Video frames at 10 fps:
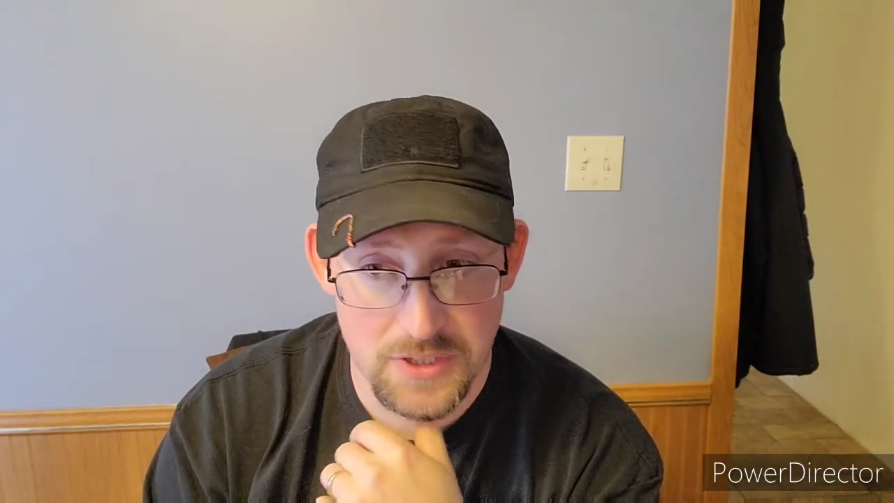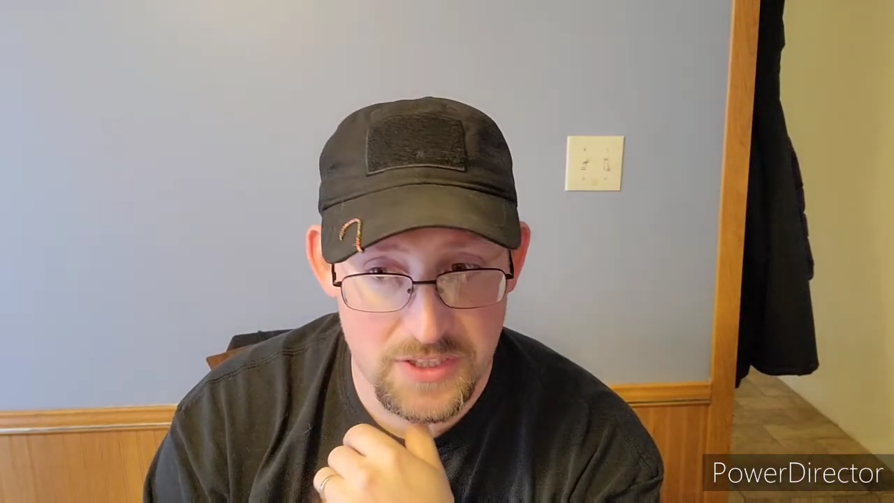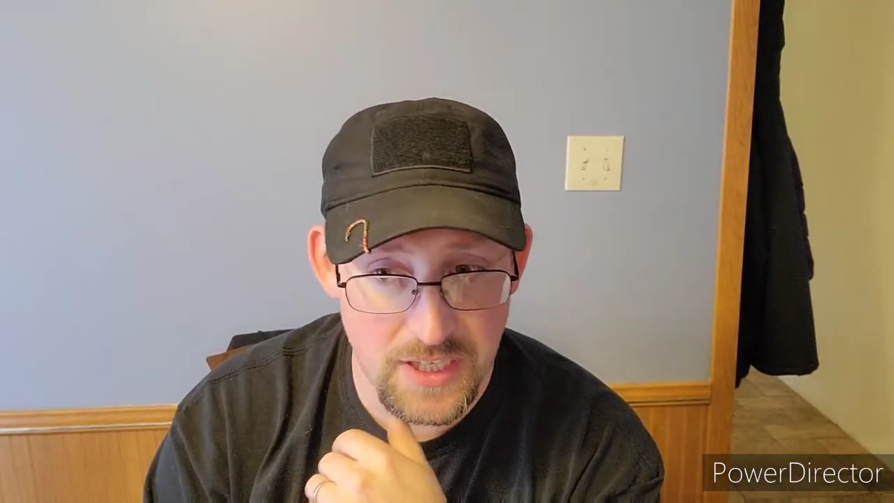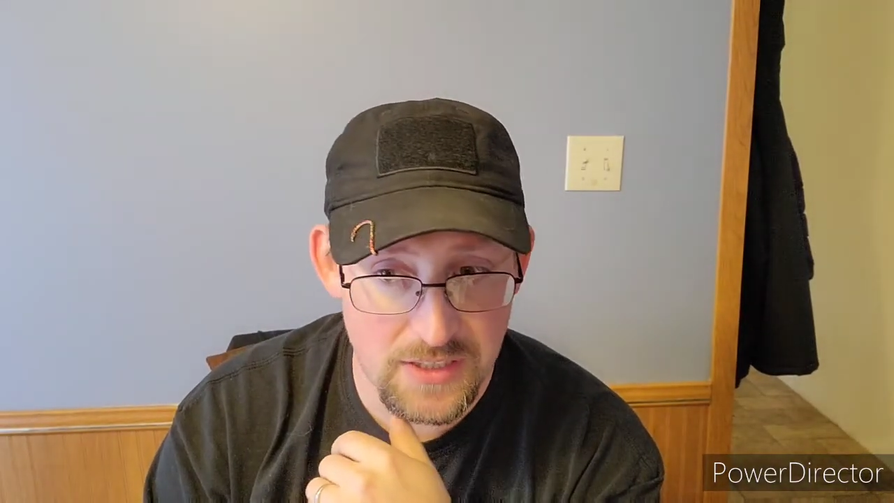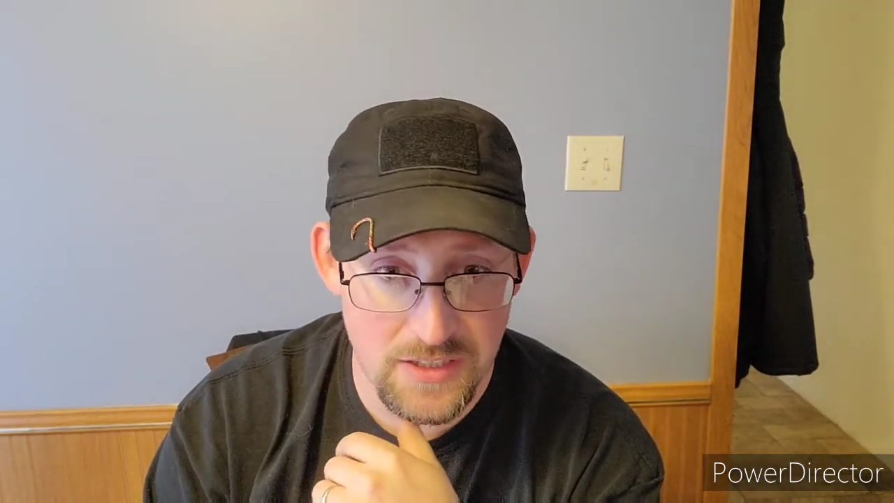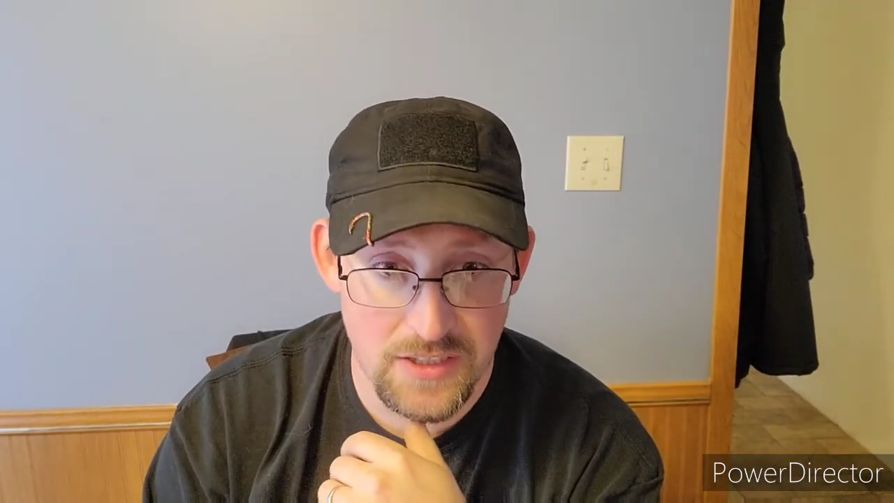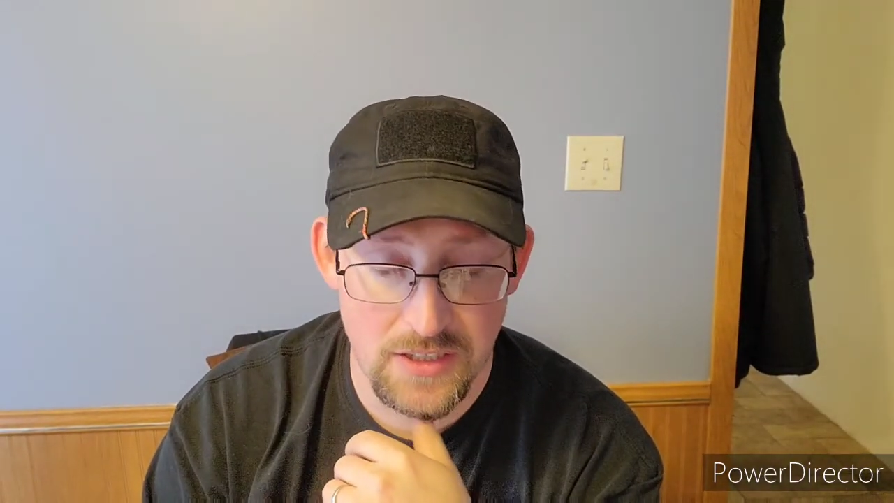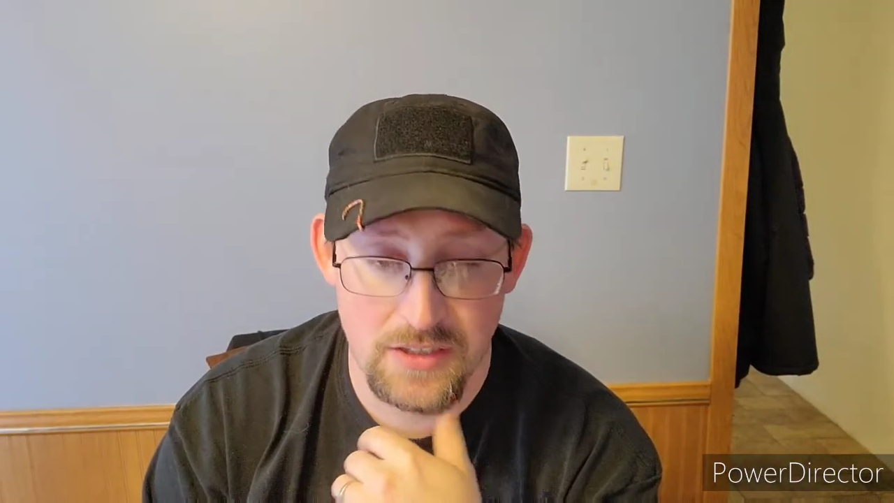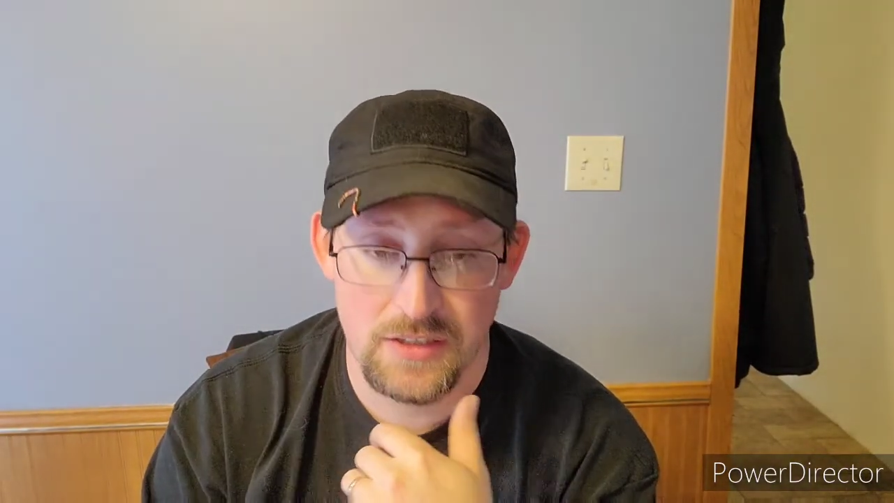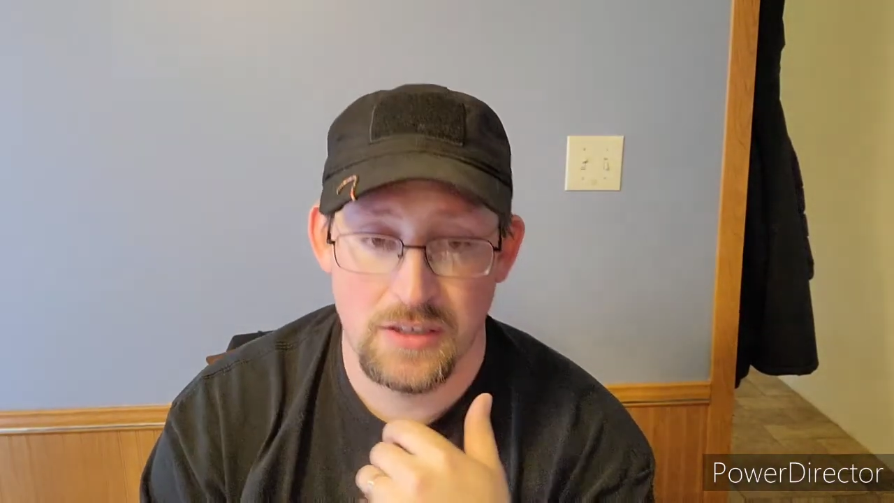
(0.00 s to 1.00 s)
dented
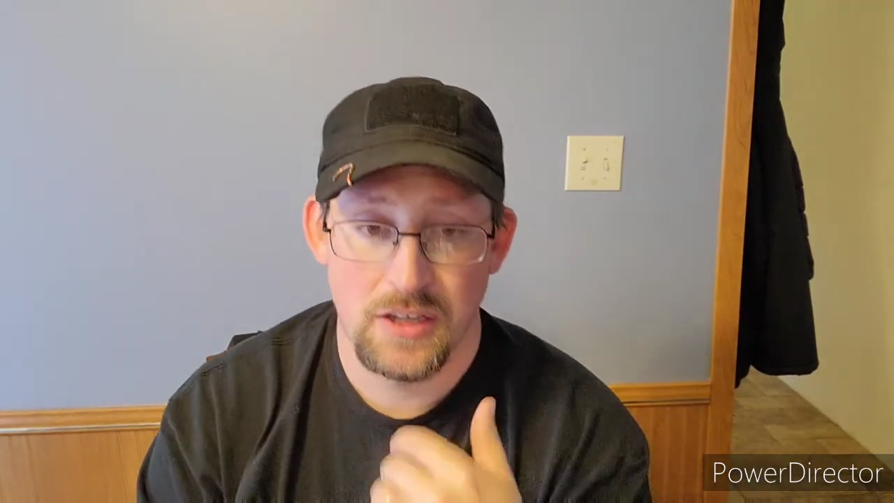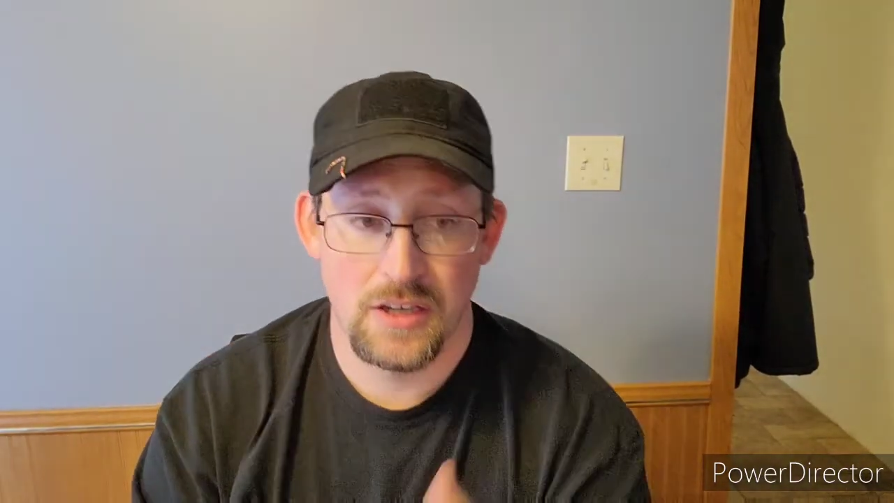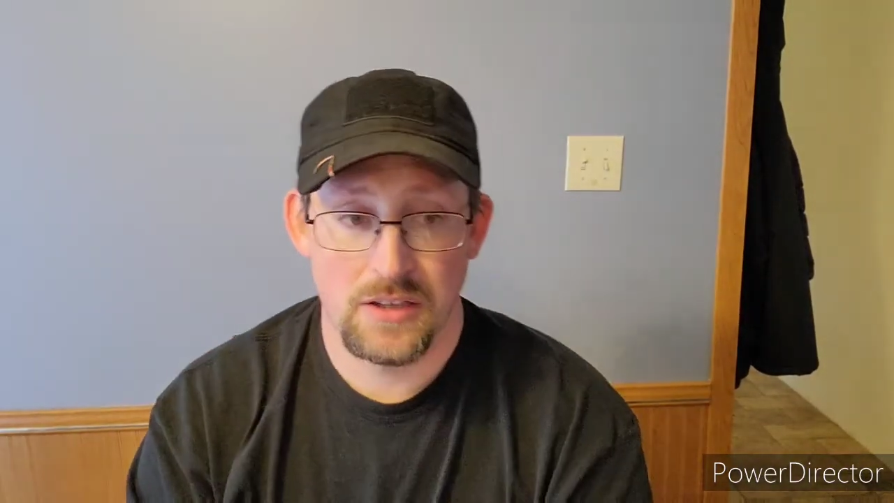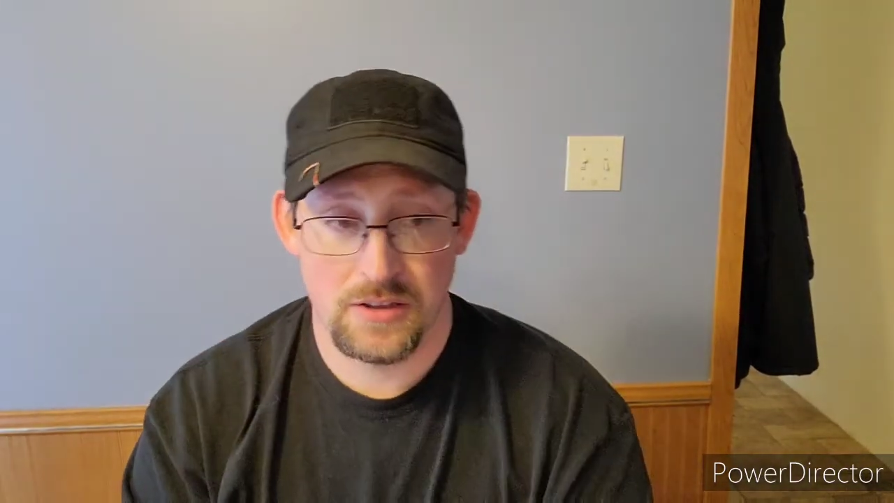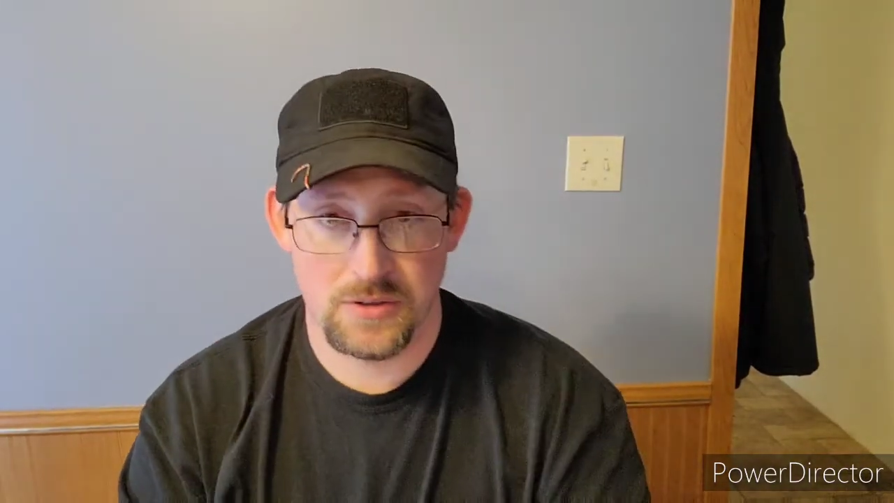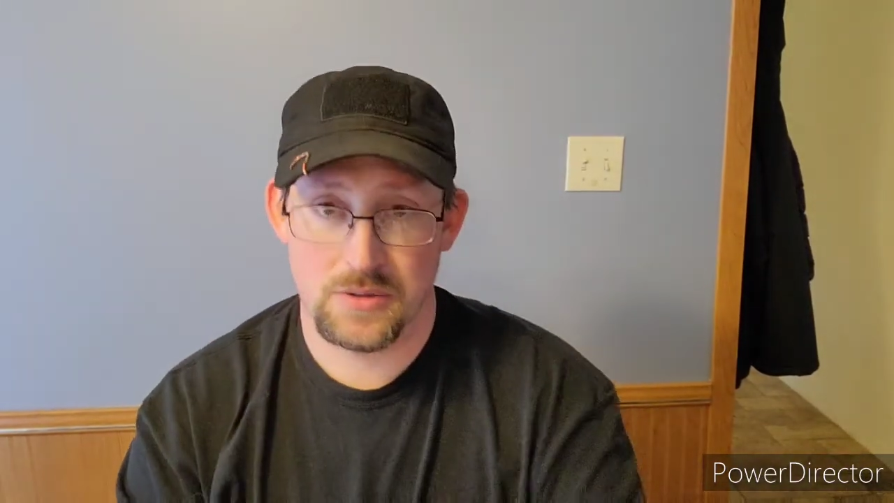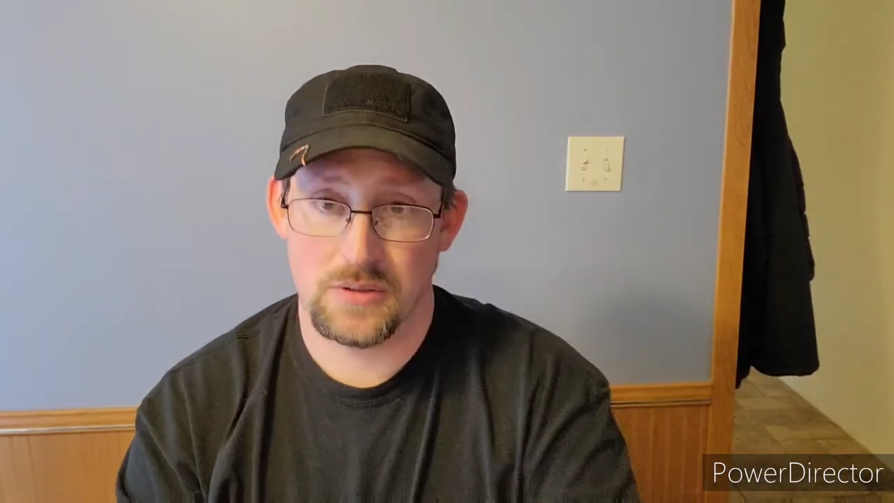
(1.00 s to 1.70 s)
in. The